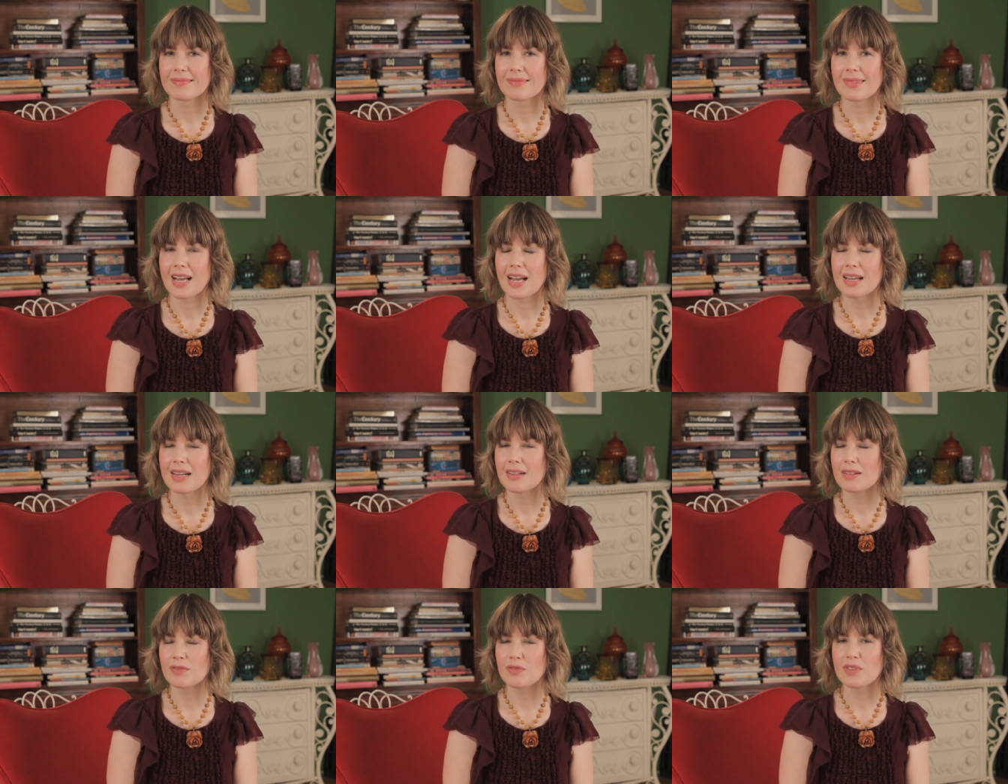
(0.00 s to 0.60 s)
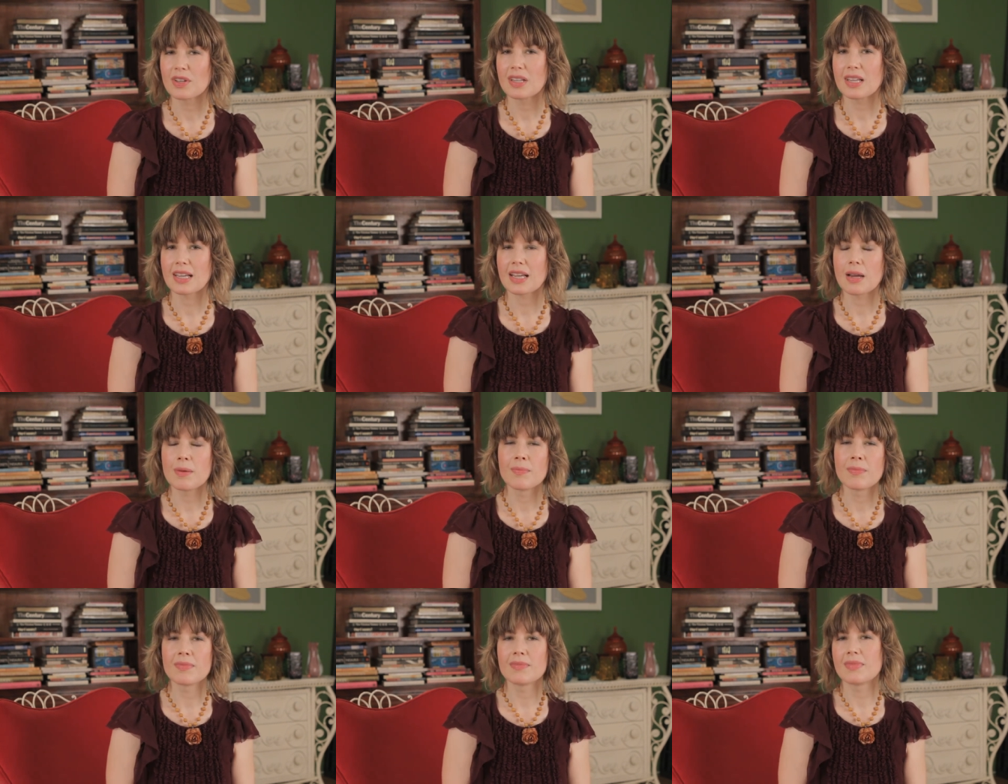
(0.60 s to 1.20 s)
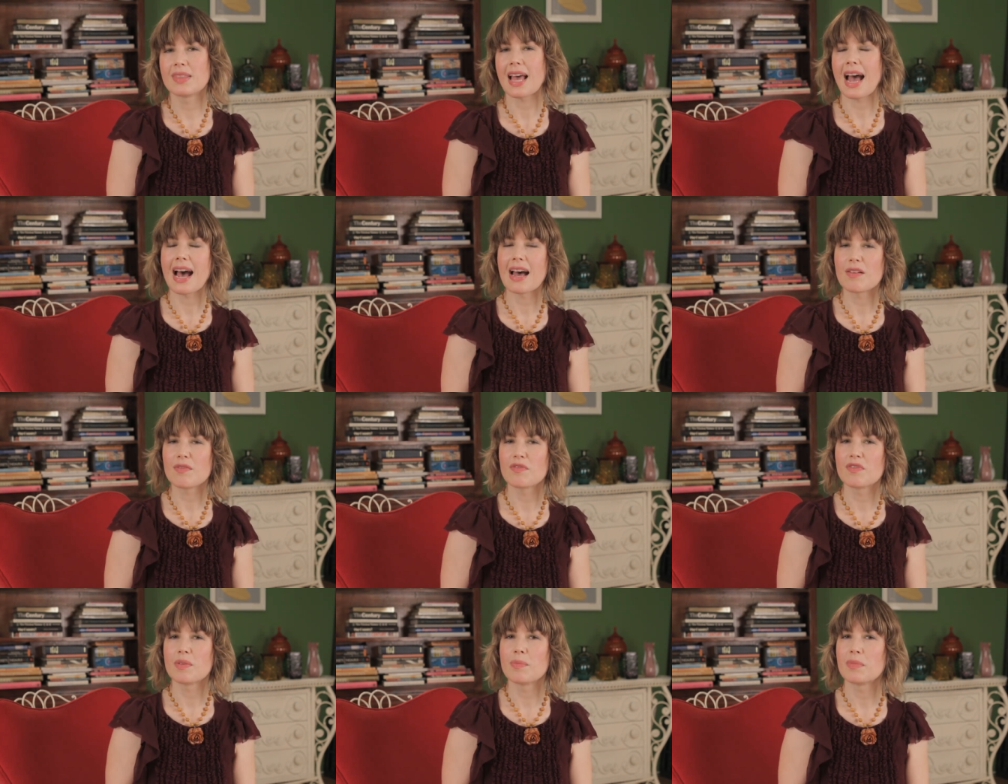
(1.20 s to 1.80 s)
I don't feel like I'm
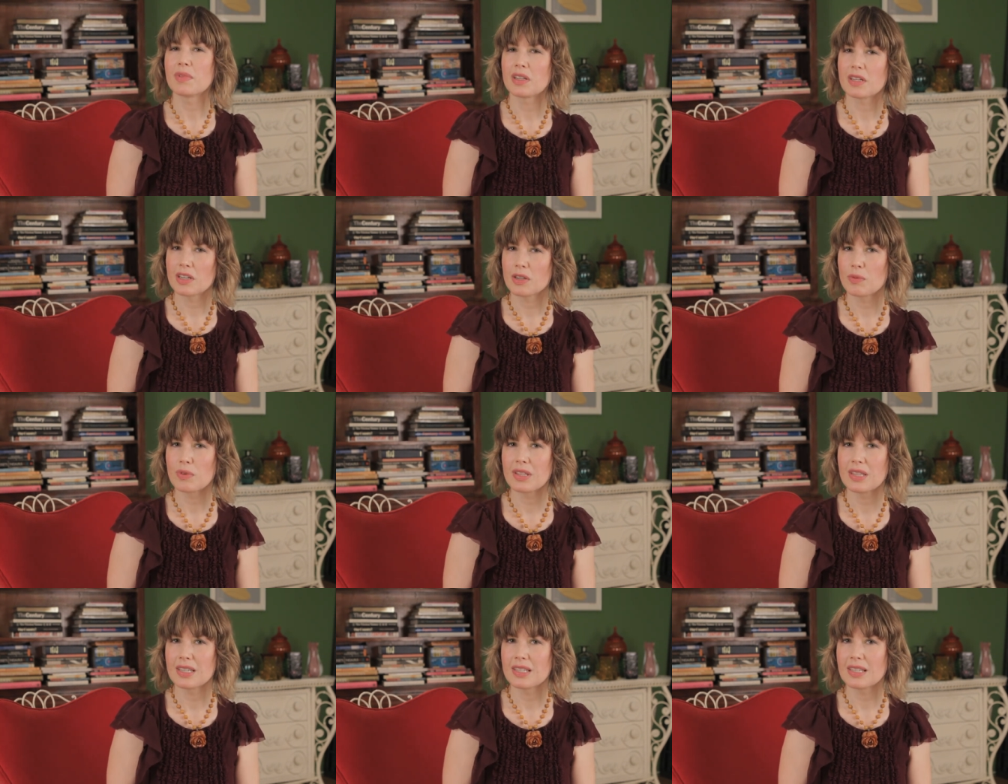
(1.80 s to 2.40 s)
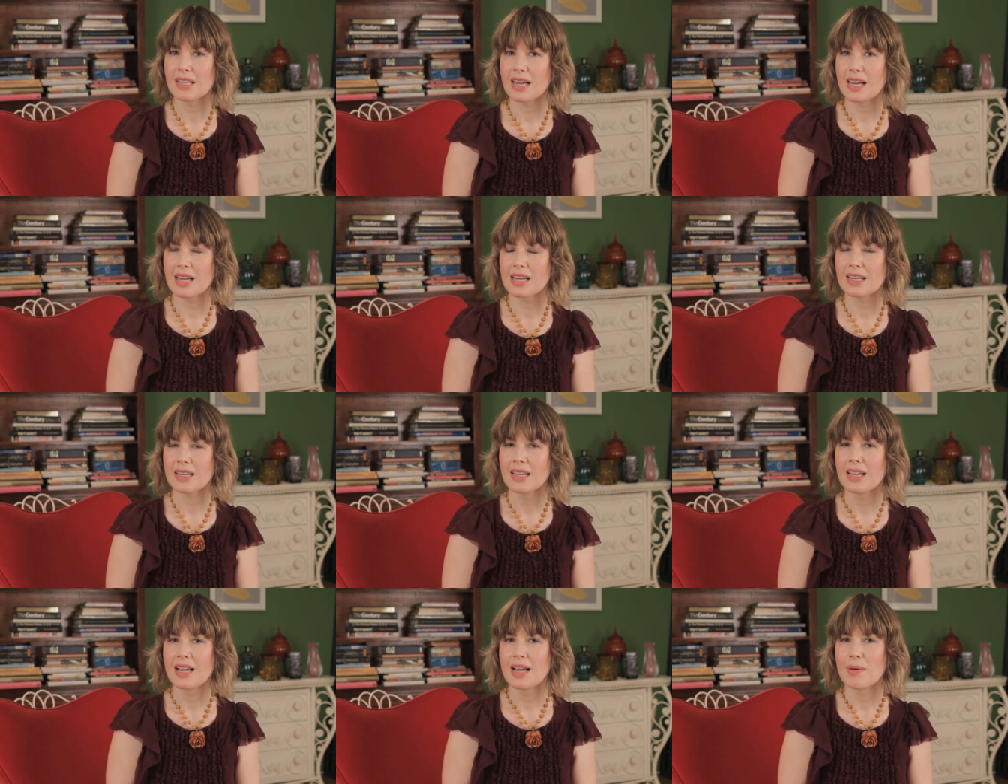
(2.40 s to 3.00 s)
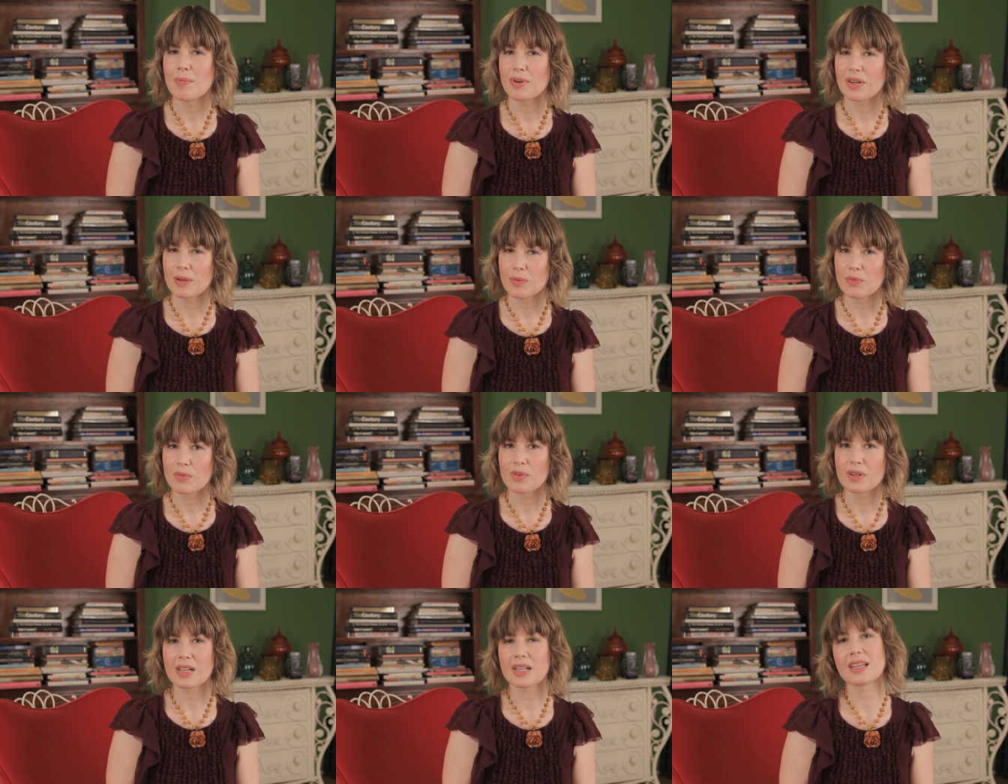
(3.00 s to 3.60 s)
that familiar with it yet, but I'm
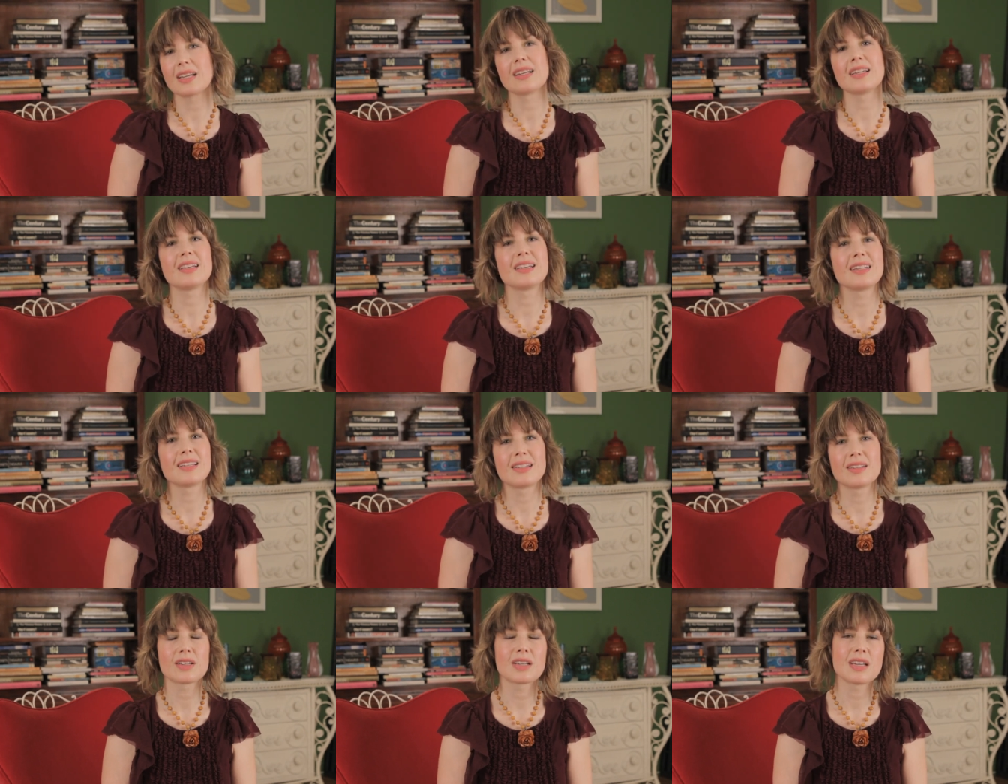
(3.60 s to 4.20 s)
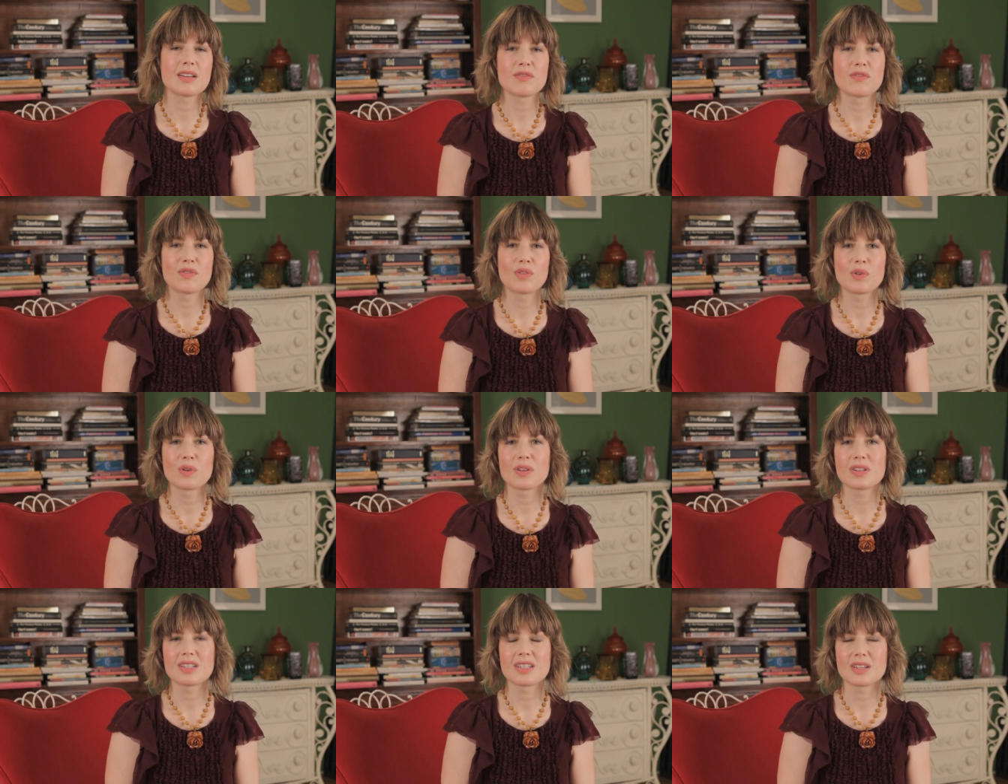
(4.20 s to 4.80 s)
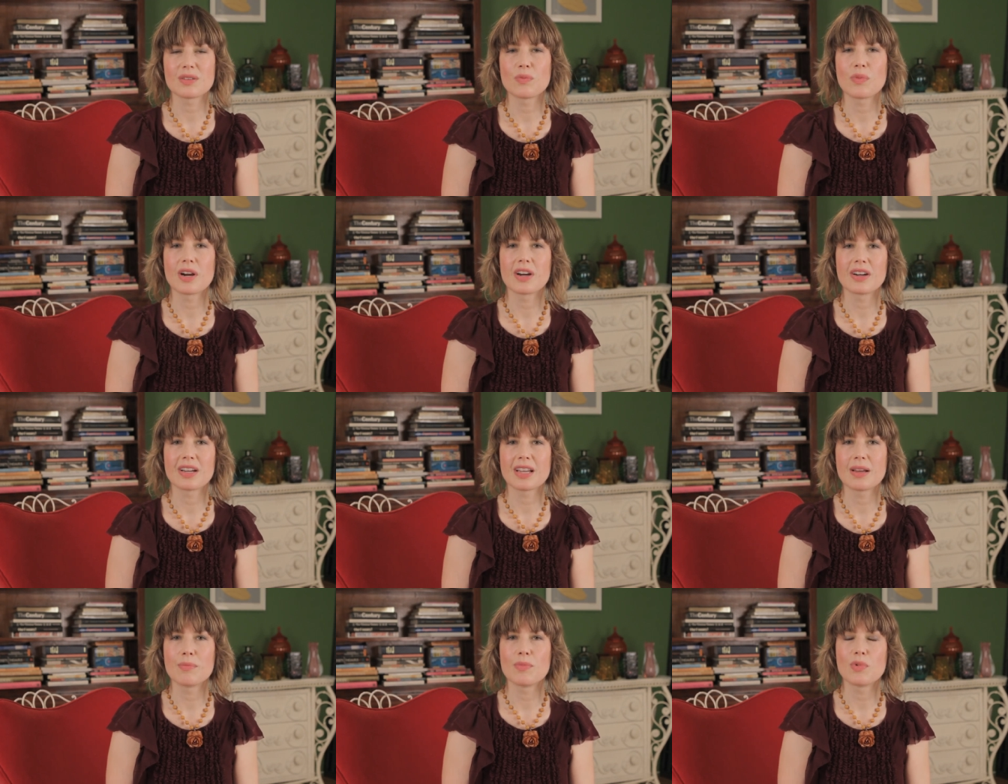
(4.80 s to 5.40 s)
really looking forward to
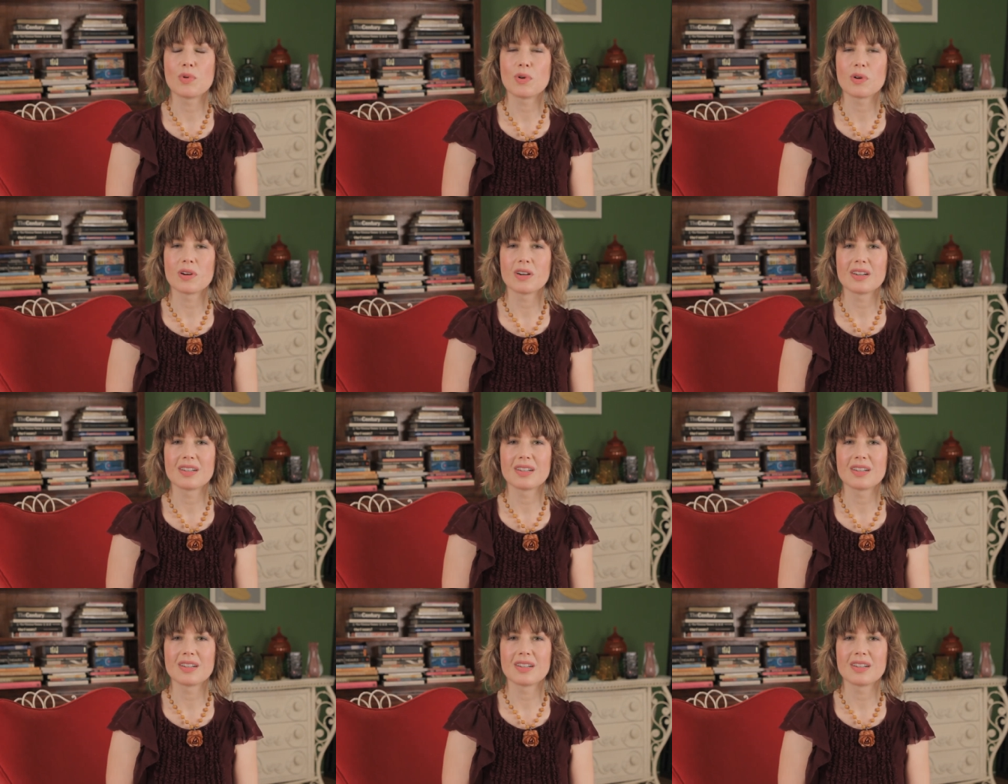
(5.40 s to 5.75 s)
wearing it more.